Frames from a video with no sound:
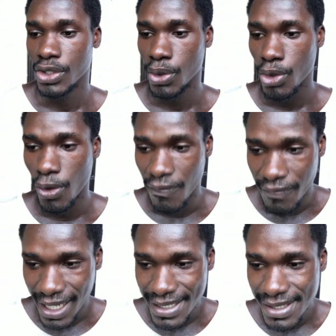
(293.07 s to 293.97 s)

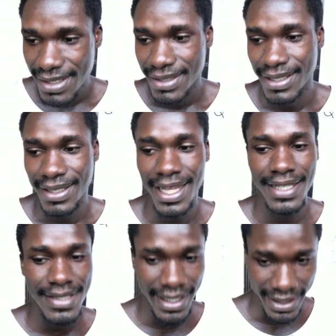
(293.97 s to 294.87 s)
convert the
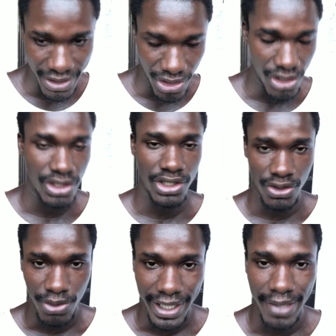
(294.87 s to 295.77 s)
light energy
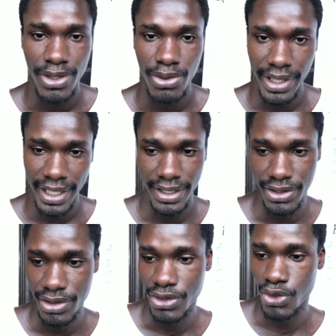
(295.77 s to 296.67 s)
into chemical
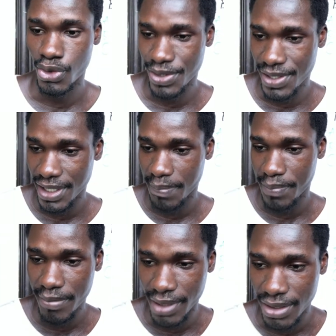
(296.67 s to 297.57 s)
energy using a
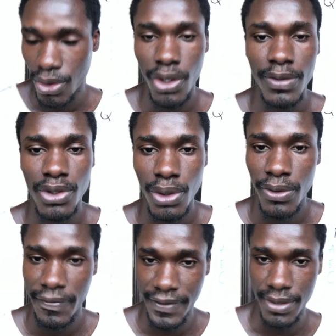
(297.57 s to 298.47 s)
pigment called
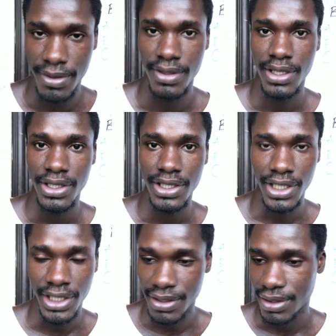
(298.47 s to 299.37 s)
chlorophyll
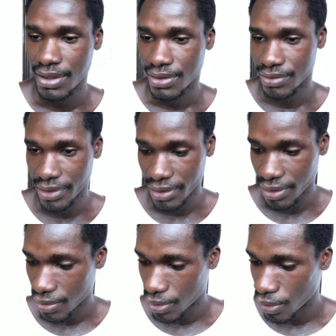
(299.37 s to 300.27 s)
in
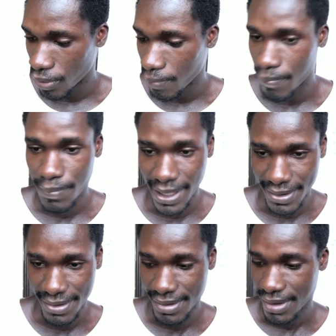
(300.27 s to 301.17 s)
the
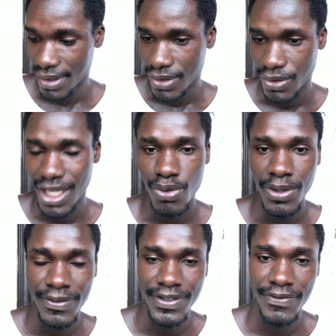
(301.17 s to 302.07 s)
chloroplast. So that's
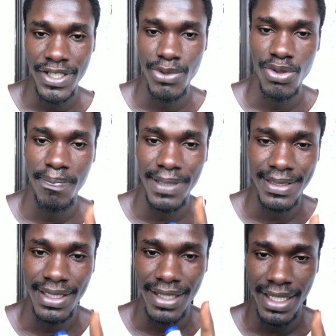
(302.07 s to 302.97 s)
one of the difference between
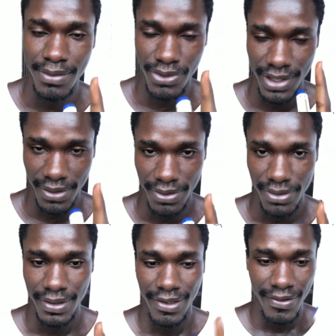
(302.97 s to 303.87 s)
plant and animal
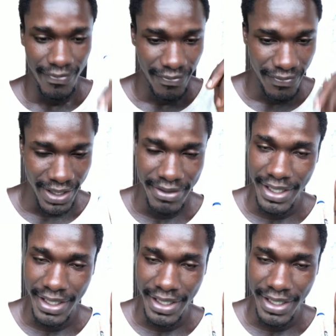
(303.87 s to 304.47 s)
cells. Very